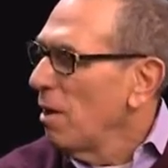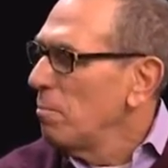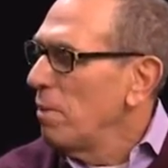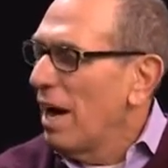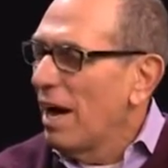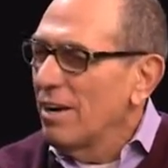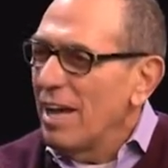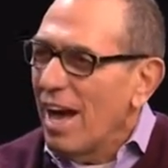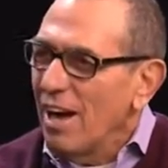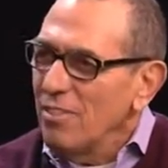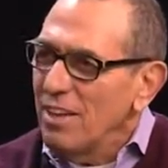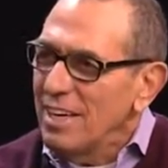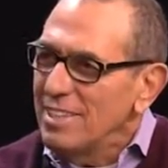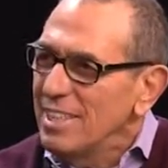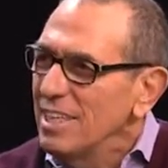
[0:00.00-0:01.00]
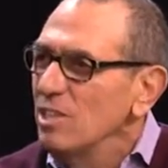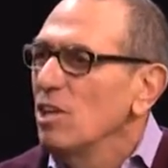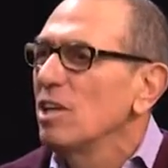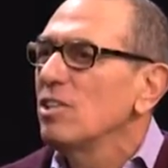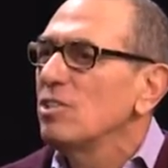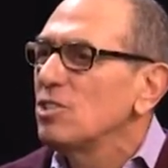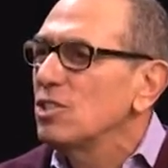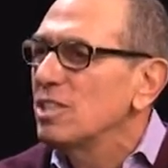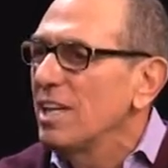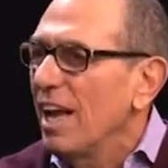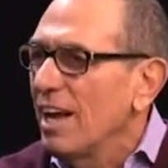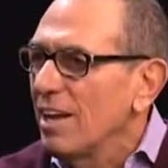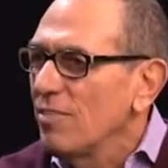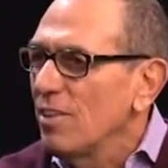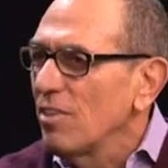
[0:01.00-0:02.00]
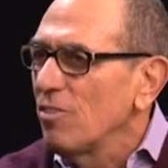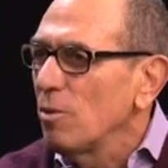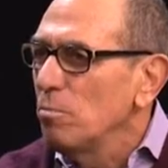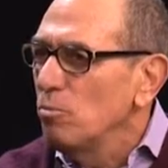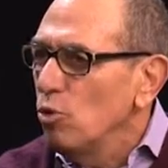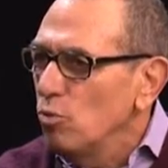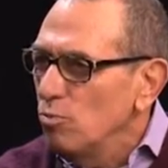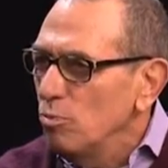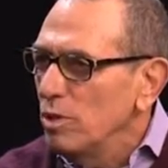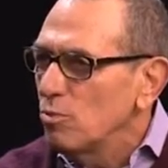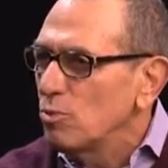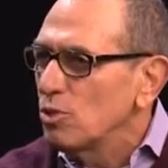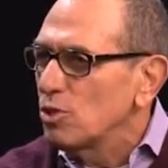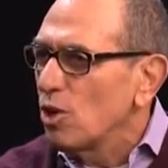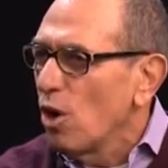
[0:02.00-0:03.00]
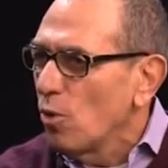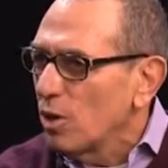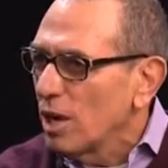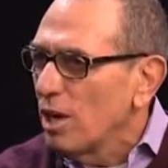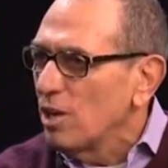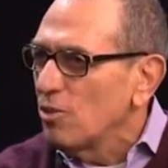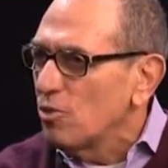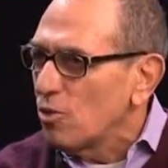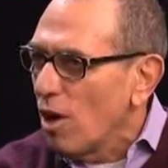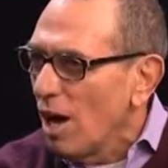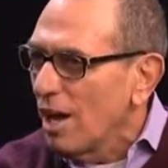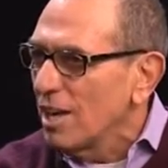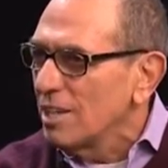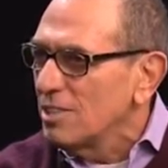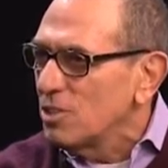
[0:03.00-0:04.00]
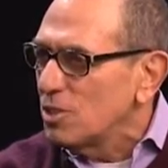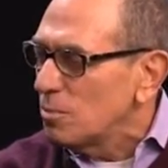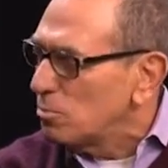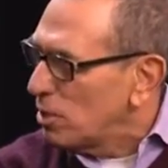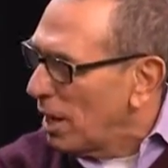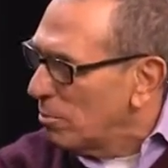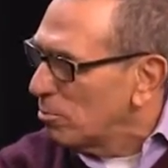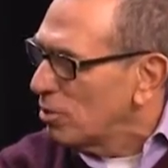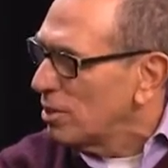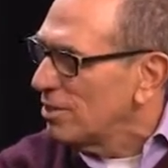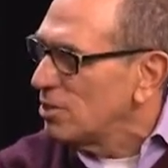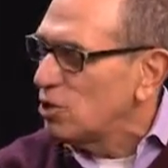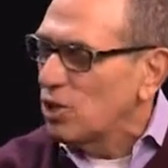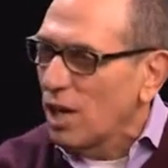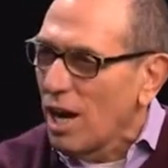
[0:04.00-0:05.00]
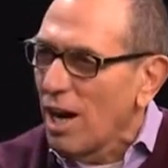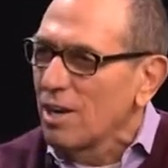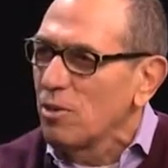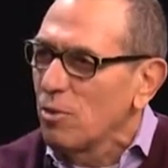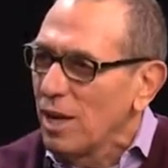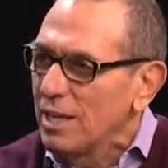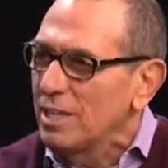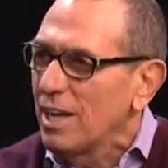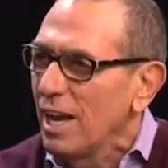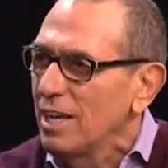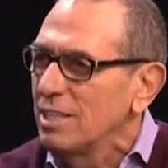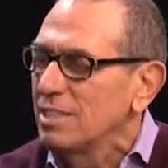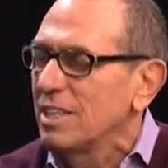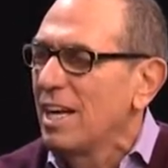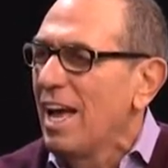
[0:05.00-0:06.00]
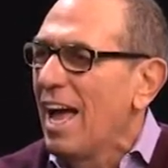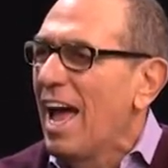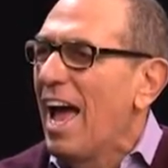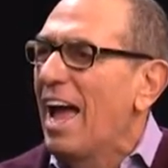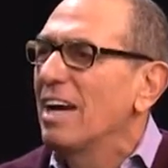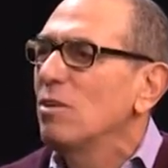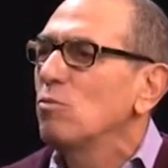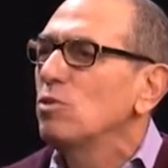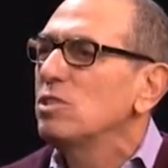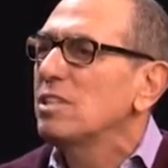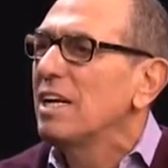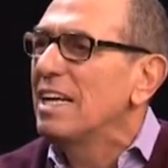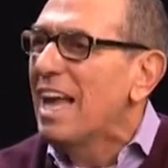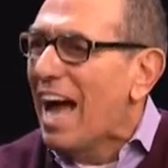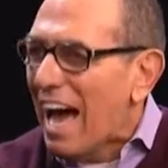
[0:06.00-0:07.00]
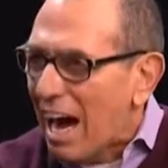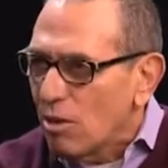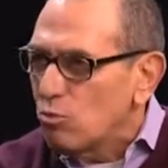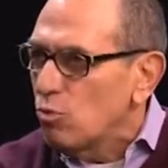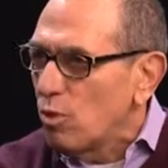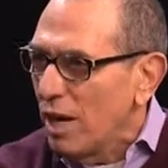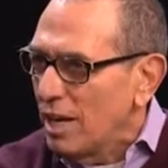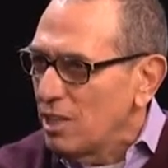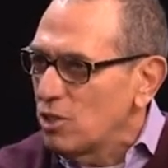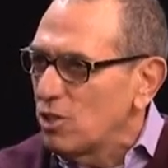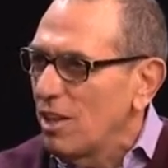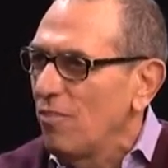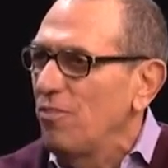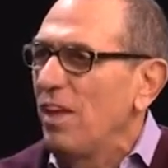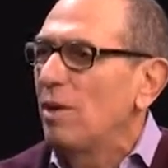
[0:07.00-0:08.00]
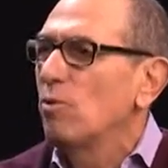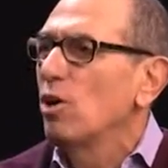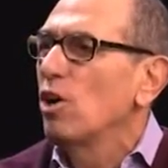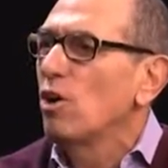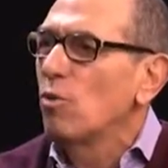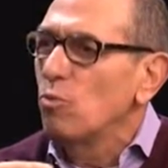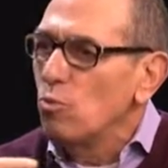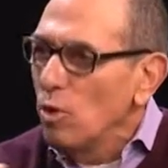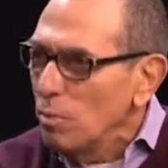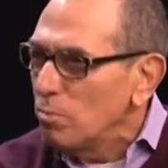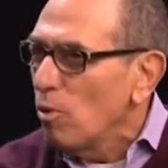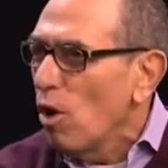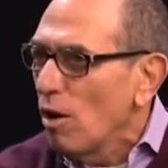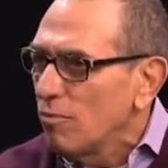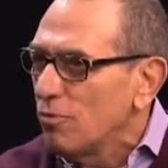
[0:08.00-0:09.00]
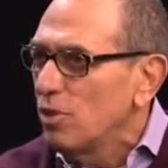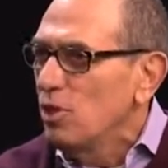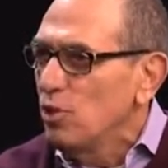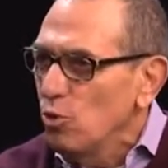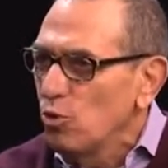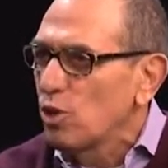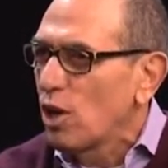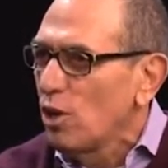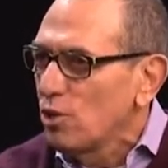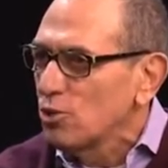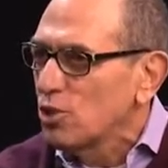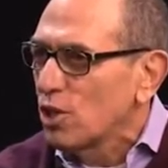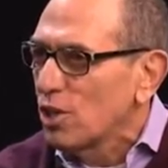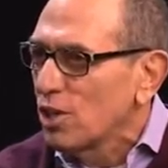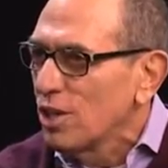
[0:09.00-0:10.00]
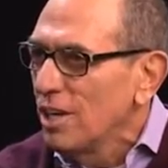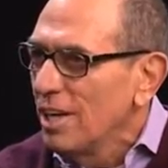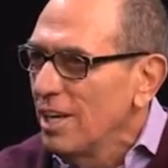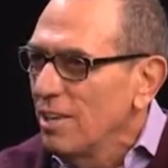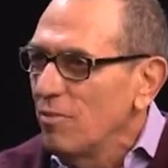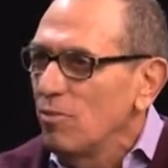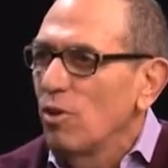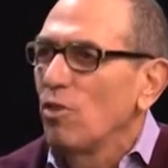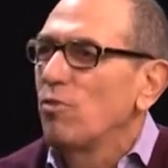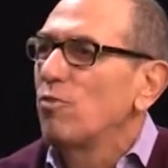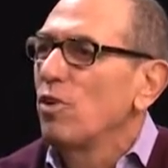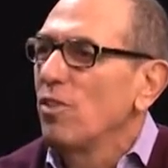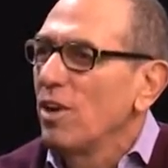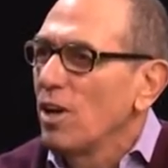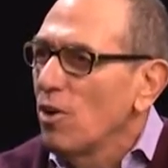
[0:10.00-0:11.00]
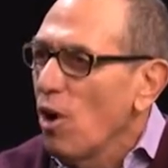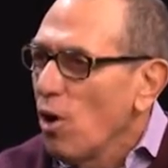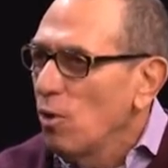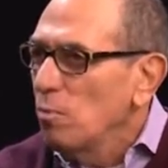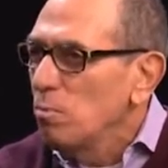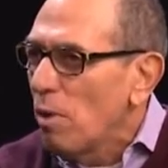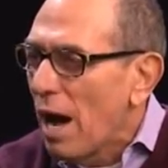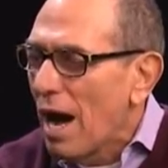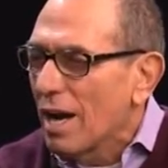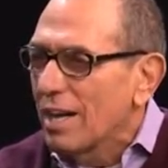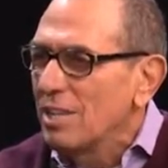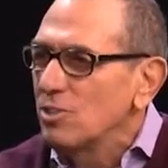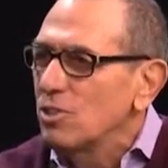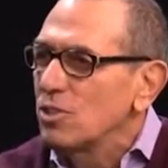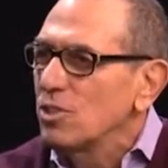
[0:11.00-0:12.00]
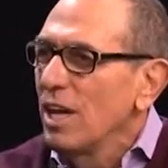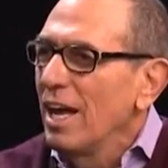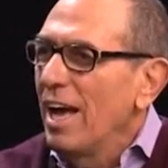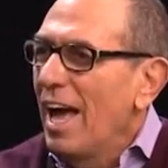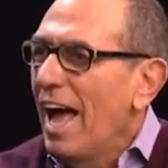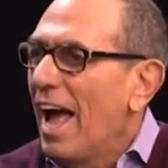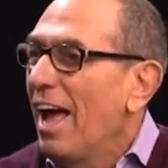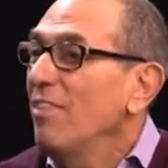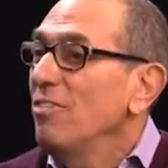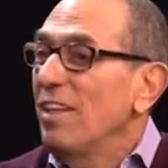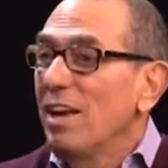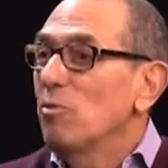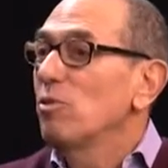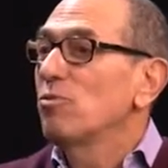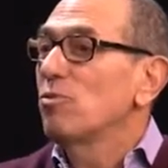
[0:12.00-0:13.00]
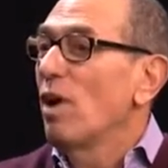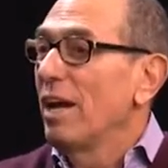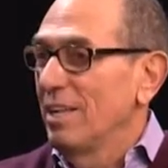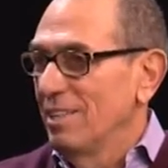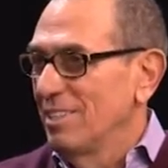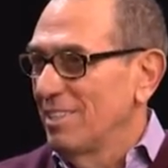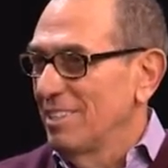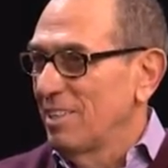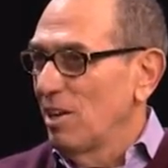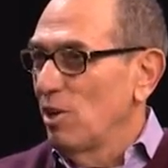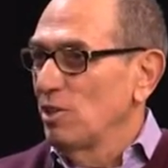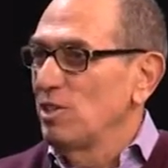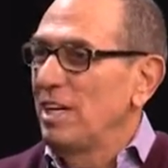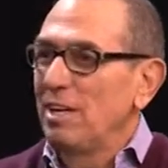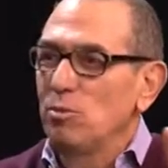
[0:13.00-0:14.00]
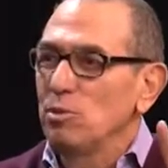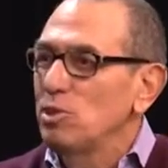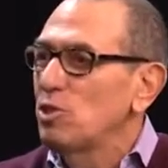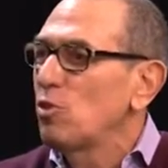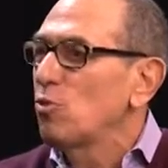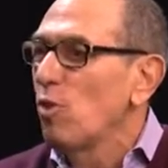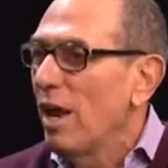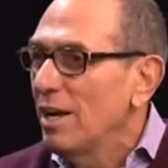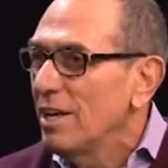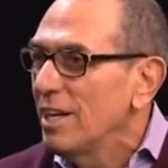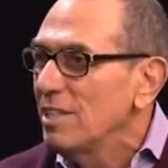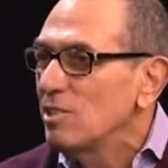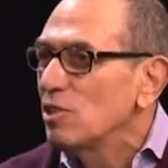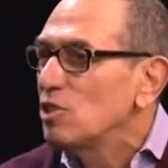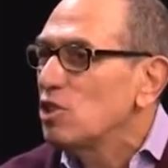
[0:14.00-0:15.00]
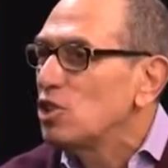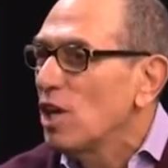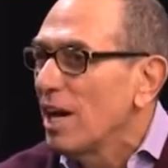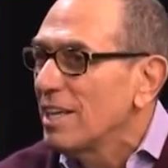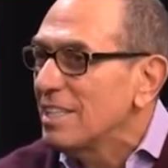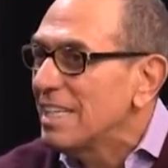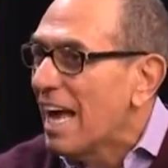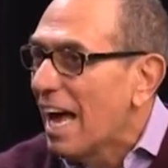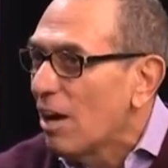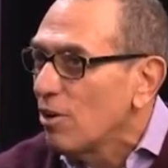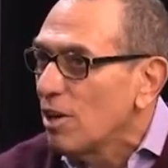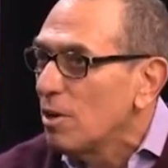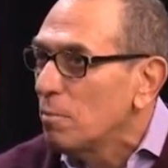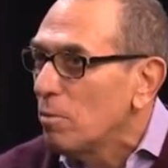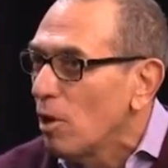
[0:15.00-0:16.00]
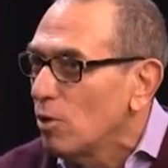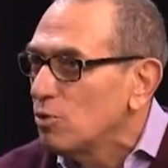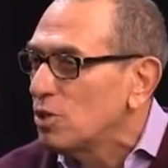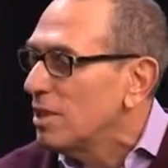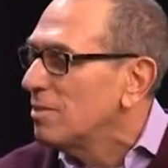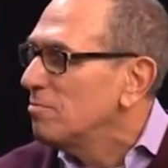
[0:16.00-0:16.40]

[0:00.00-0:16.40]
about how they didn't understand that the movement was going on trial in September in the Chicago 8 case, and it was an outrage that they were going to rip off the youth culture for, for their own pockets. And they were frightened because he was threatening to uh. shut it down and oppose it.